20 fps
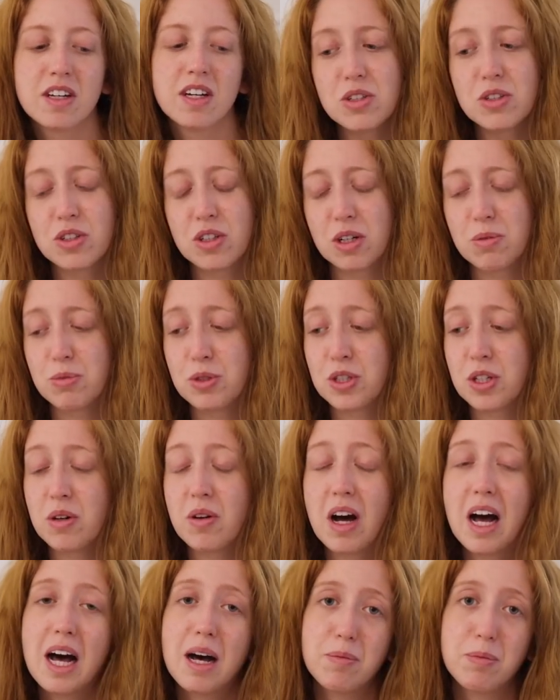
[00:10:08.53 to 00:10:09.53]
So I'm so
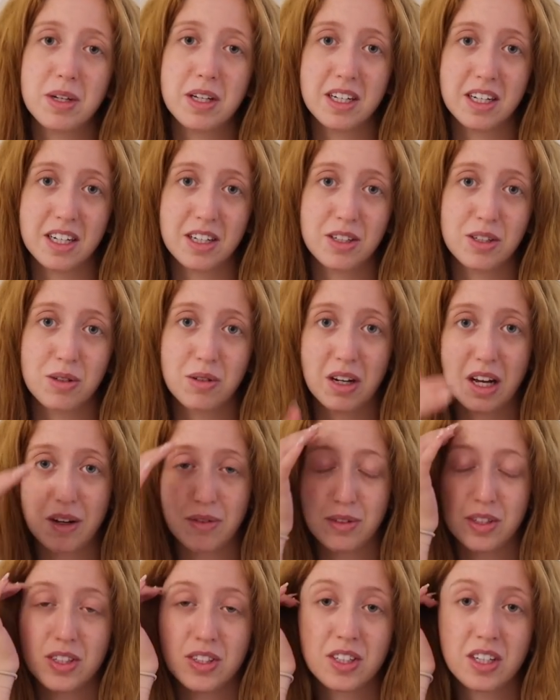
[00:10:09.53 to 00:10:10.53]
happy that I don't have
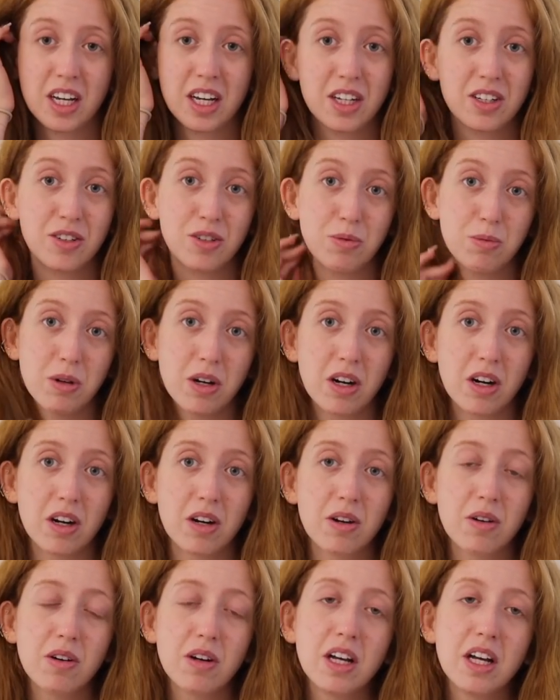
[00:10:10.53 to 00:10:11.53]
to skate
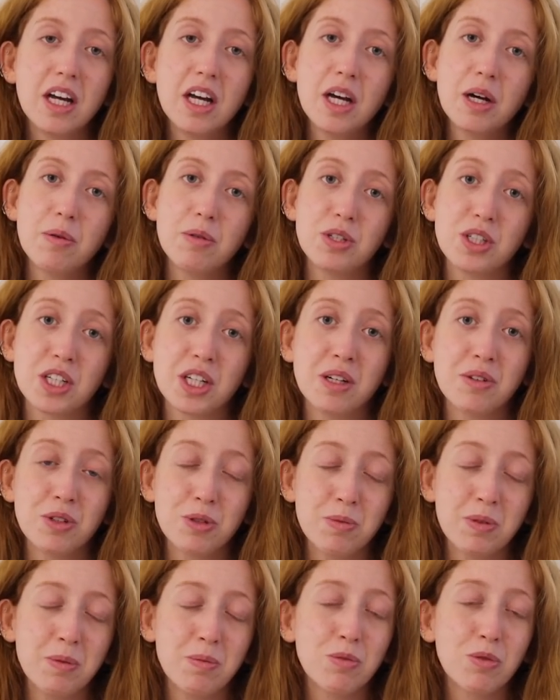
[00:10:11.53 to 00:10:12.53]
tomorrow, which gives
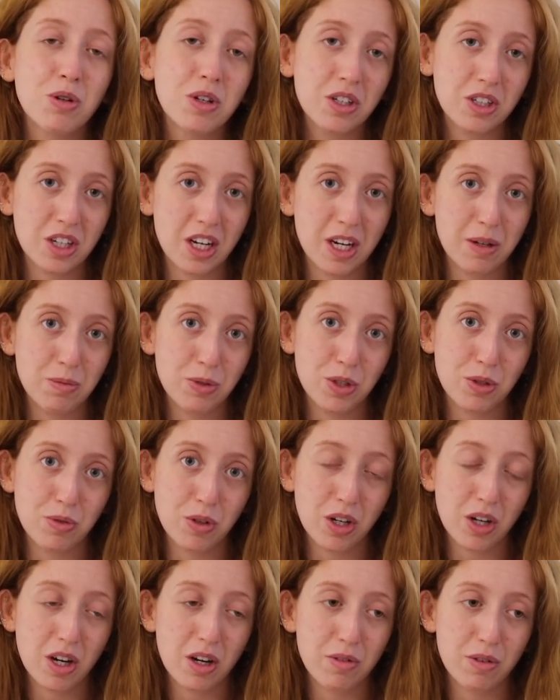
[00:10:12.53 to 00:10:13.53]
me more time to
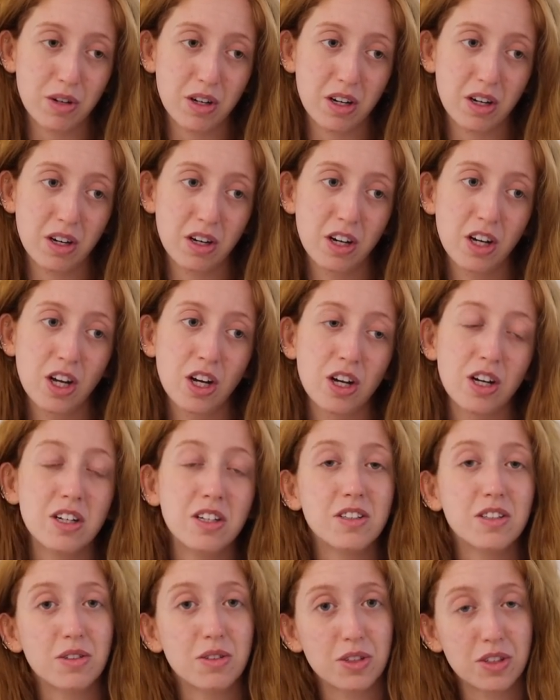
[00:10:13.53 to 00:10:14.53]
recover
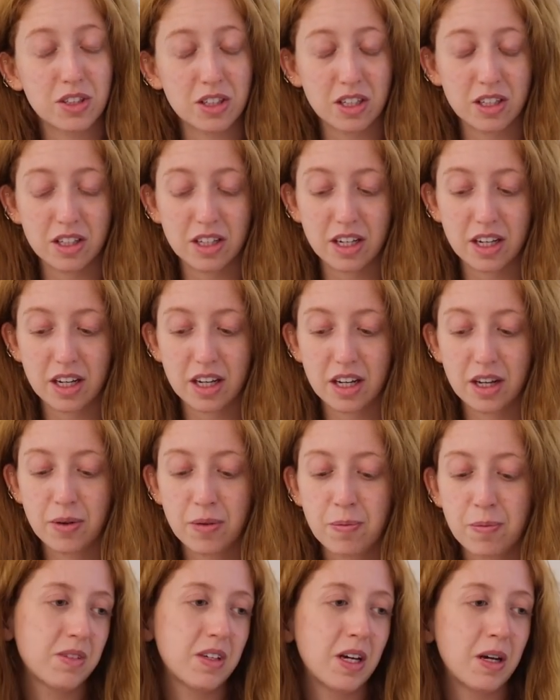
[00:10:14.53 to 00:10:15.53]
until Sunday.
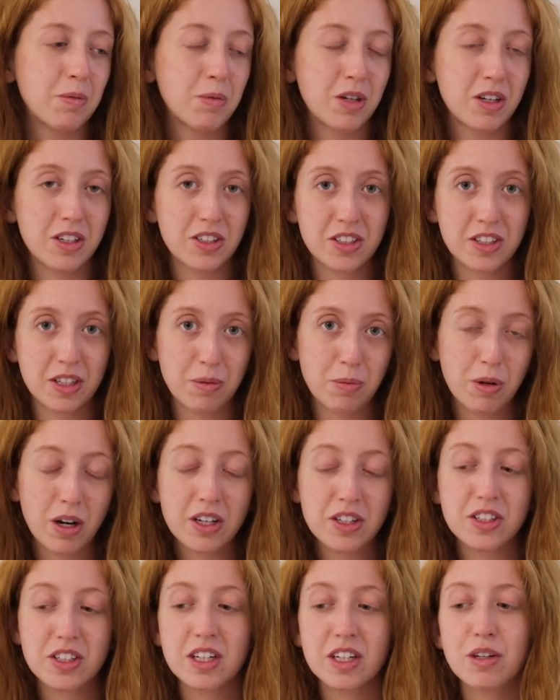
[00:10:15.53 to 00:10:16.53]
I'm gonna stay
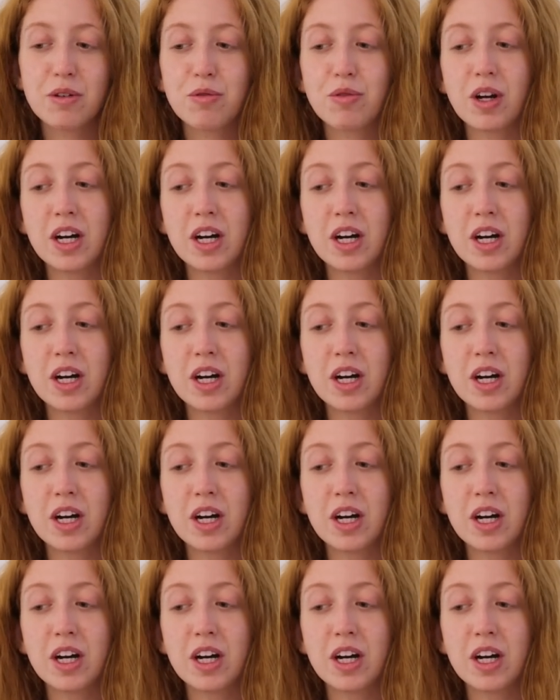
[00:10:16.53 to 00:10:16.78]
positive.